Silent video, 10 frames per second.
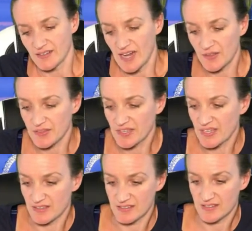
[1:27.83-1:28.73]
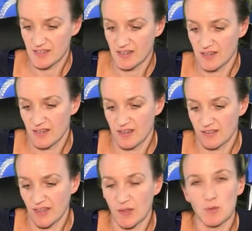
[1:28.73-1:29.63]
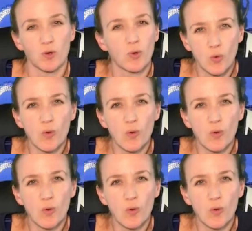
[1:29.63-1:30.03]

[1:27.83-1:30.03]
Now the thing is that there will